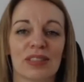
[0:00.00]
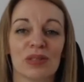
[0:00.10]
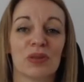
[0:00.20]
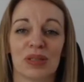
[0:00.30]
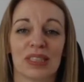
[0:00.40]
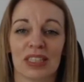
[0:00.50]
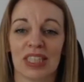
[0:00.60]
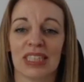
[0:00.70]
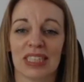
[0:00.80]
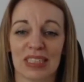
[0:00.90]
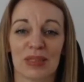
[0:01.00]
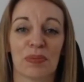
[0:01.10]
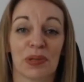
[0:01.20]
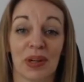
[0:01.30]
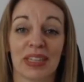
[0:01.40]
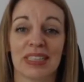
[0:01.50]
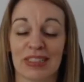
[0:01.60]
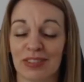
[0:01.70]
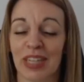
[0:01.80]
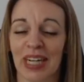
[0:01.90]
all decided a surprise
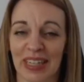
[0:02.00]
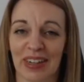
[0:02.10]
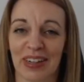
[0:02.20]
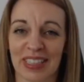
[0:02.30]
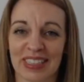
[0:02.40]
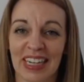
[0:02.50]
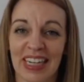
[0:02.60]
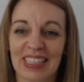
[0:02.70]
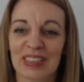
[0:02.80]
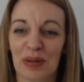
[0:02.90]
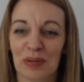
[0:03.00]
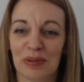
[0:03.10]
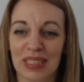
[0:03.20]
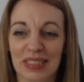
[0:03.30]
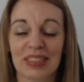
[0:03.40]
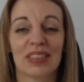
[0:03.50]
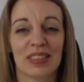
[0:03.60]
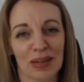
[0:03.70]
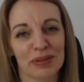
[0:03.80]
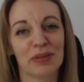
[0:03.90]
is really nice. So we
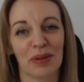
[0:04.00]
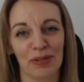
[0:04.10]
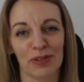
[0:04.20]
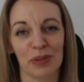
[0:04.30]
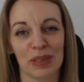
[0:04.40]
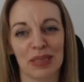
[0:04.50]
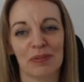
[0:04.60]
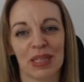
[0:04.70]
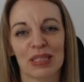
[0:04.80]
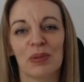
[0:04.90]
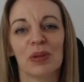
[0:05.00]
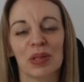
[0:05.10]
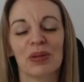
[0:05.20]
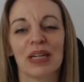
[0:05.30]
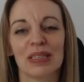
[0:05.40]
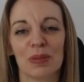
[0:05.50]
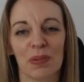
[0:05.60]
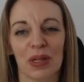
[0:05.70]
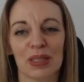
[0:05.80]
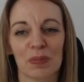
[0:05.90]
decided that was the way forward. So we'll call it a
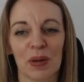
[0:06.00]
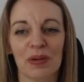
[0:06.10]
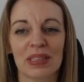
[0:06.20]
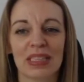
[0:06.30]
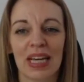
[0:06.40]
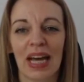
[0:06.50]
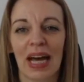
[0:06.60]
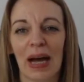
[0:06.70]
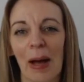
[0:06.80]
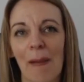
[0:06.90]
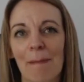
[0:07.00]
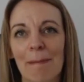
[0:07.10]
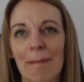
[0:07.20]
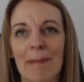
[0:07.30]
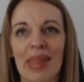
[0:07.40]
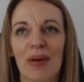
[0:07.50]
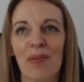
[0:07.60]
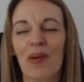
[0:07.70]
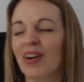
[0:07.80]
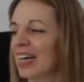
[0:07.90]
surprise box.
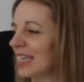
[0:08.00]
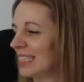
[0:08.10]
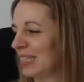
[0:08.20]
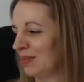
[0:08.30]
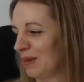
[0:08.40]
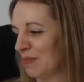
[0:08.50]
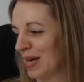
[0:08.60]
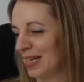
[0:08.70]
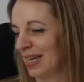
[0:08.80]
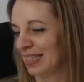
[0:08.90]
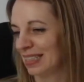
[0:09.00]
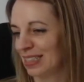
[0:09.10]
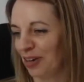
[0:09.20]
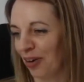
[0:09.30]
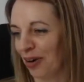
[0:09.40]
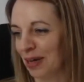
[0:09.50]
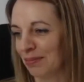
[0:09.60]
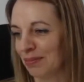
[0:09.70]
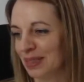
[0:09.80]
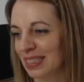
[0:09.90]
What can I tell you about next
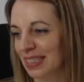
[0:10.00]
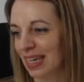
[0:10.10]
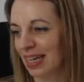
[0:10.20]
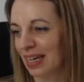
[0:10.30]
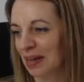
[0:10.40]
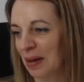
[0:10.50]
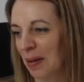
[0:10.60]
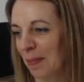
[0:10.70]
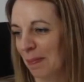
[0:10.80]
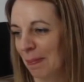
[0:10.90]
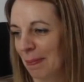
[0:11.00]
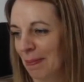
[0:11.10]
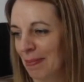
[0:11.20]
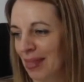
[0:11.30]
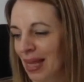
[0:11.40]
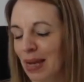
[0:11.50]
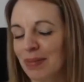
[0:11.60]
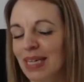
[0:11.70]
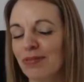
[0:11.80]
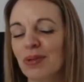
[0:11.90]
times? Let
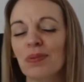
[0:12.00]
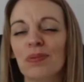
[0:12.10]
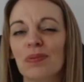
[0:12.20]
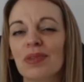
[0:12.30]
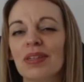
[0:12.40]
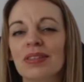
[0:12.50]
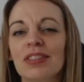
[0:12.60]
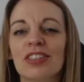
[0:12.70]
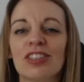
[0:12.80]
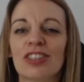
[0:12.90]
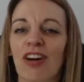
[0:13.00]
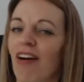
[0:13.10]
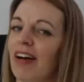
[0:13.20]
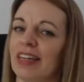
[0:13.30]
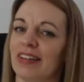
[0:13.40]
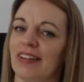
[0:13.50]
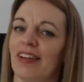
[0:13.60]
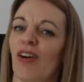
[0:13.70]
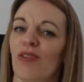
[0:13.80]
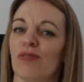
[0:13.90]
me give you the
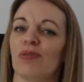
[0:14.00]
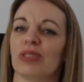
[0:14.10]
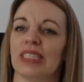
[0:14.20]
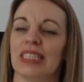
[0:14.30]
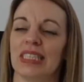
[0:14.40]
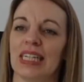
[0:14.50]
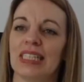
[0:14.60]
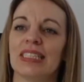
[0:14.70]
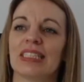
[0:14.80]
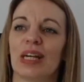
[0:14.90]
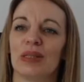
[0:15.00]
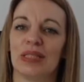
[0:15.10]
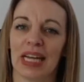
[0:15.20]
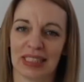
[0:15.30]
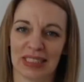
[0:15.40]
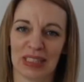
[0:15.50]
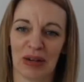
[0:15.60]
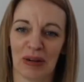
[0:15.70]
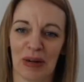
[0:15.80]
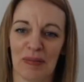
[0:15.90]
style of what it is. So next
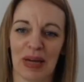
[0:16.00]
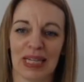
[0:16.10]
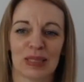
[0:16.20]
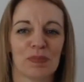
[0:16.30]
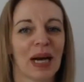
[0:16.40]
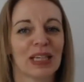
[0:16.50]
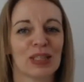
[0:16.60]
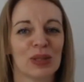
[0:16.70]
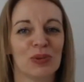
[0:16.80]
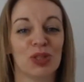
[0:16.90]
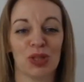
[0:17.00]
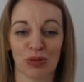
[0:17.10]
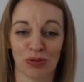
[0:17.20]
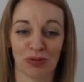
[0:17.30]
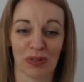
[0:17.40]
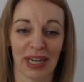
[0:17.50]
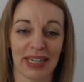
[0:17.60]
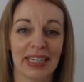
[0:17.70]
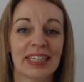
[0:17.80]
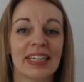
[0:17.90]
time is back to
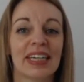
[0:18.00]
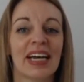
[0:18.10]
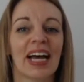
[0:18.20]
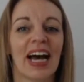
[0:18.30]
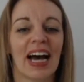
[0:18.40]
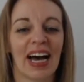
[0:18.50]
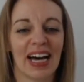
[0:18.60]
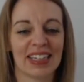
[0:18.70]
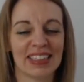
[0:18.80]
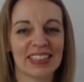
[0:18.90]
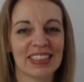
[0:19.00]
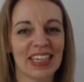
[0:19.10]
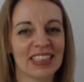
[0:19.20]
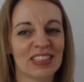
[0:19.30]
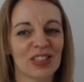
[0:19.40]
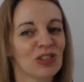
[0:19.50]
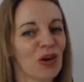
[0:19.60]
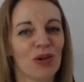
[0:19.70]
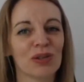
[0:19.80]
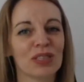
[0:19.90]
jewellery, and it's
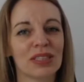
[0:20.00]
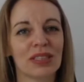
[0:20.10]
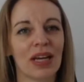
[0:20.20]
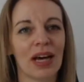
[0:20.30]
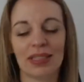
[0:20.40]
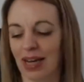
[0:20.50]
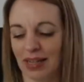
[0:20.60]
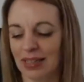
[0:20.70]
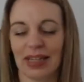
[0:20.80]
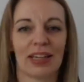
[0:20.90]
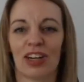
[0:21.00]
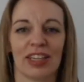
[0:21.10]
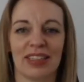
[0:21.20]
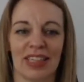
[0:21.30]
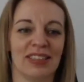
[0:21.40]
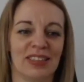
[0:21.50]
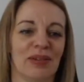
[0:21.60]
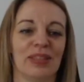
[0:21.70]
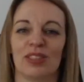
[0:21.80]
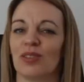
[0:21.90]
not a technique like this.
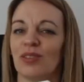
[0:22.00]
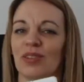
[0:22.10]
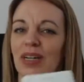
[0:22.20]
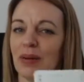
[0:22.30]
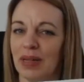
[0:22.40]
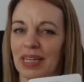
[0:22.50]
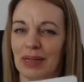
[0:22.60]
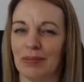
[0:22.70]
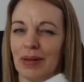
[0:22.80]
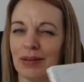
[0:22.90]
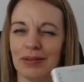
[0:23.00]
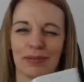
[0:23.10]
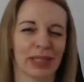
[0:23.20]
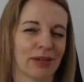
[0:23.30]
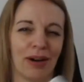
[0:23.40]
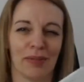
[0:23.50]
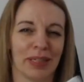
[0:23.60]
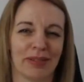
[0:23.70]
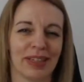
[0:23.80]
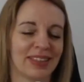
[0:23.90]
So it's not Kumihimo,
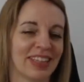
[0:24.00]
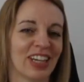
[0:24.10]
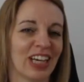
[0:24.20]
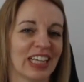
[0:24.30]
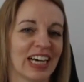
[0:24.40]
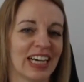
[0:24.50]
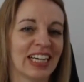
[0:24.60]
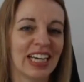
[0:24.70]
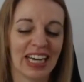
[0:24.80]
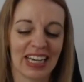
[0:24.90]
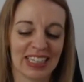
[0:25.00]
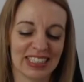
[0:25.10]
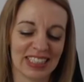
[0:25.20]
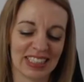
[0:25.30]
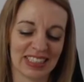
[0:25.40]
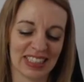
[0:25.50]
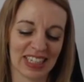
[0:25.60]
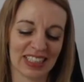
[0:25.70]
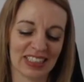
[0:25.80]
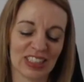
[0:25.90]
Makami, or anything like that. It is
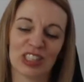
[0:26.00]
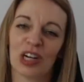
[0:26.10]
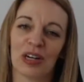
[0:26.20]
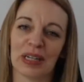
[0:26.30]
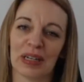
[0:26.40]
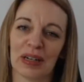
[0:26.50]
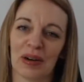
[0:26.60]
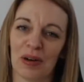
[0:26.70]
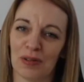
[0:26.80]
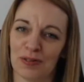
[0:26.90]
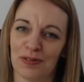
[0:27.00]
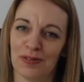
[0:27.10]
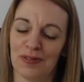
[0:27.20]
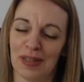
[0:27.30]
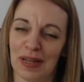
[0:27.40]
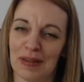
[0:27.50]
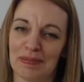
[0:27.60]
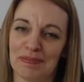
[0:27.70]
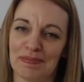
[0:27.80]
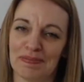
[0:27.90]
a style of,
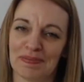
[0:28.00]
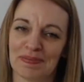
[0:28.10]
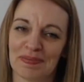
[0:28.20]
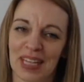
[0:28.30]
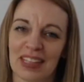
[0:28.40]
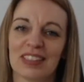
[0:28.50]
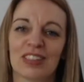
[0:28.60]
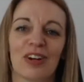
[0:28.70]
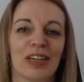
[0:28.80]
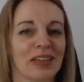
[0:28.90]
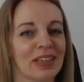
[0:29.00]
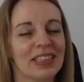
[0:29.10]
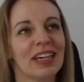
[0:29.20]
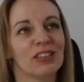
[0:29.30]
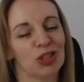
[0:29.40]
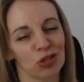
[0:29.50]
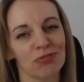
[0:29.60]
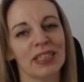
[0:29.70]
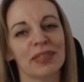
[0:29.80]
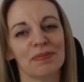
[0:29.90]
yeah, it's jewellery.